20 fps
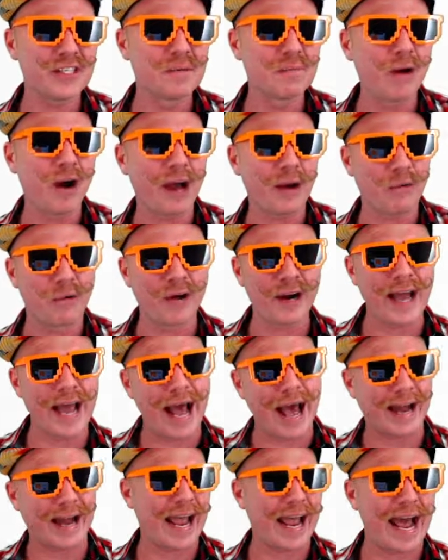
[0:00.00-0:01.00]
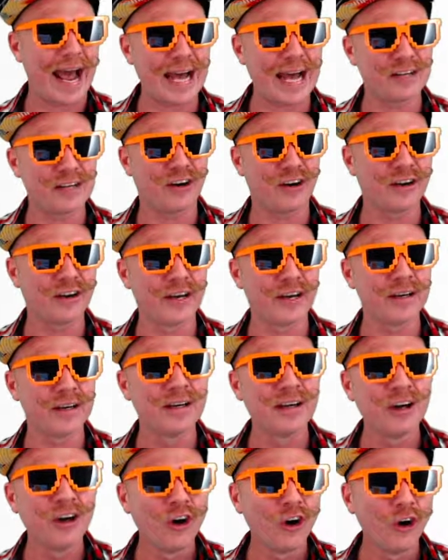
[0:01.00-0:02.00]
You might want to add a hat on it,
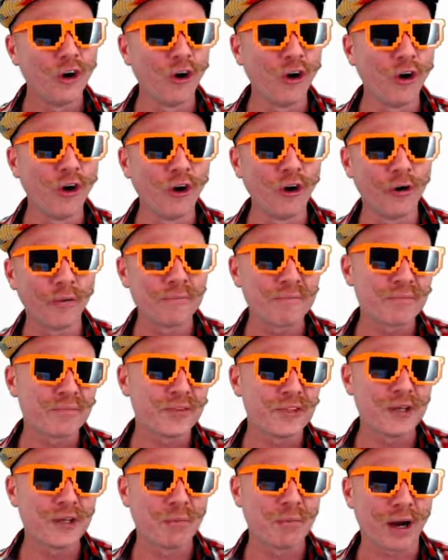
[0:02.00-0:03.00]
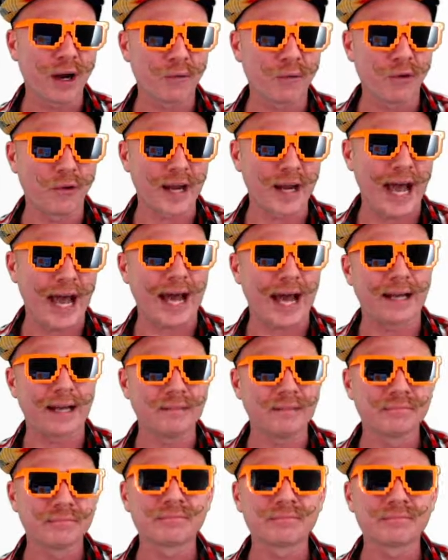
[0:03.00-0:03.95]
or you might want to add,